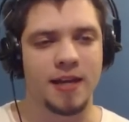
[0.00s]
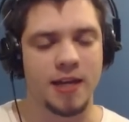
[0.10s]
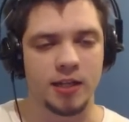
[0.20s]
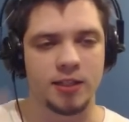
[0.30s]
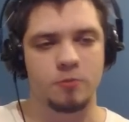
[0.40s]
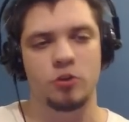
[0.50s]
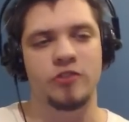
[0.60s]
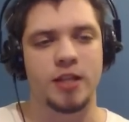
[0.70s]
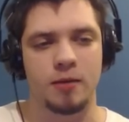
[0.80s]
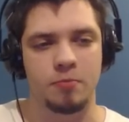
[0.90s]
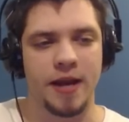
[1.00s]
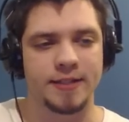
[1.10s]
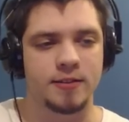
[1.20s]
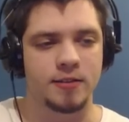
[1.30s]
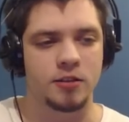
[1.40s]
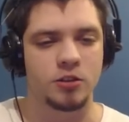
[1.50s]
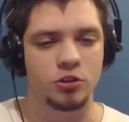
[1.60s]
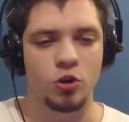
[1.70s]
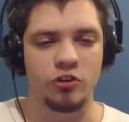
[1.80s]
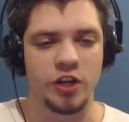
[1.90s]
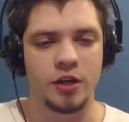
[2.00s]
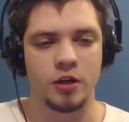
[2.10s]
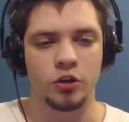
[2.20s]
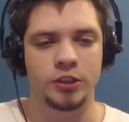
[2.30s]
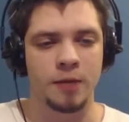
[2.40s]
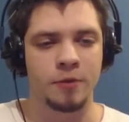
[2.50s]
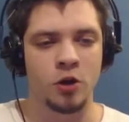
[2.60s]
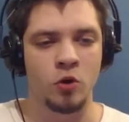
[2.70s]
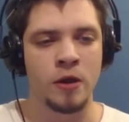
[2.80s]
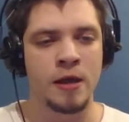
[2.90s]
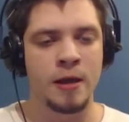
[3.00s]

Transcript: I killed him already, I passed the story a long time ago,